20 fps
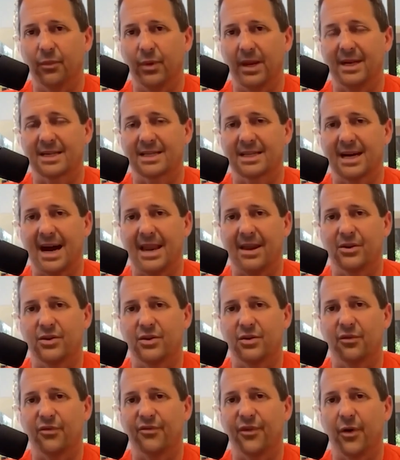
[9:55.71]
we decided
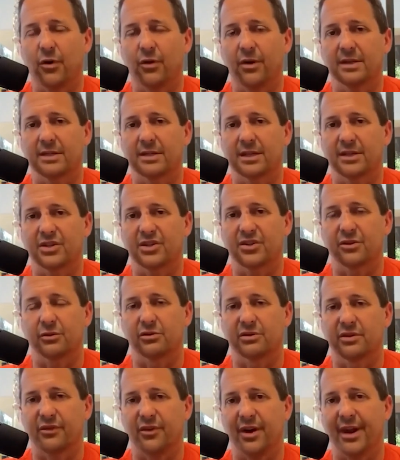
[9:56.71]
to focus
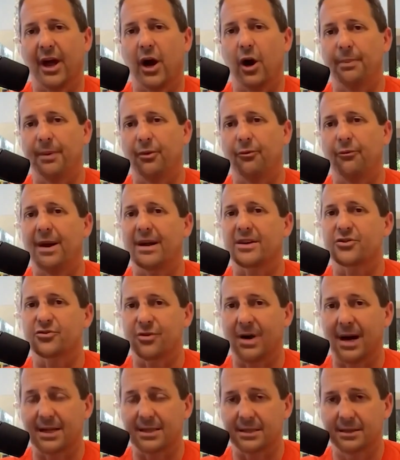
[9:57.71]
exclusively on helping
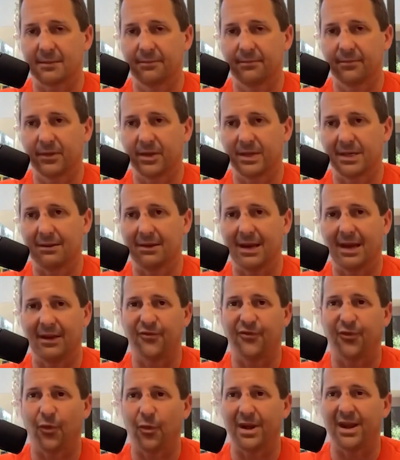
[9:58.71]
restaurants because I
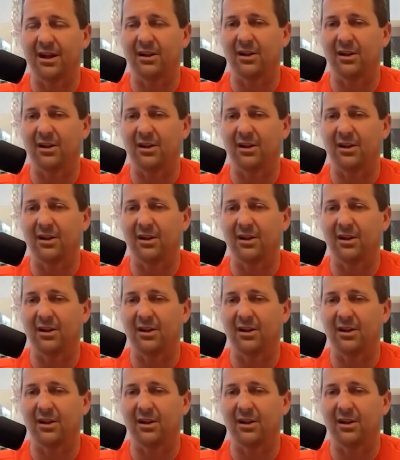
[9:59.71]
had 40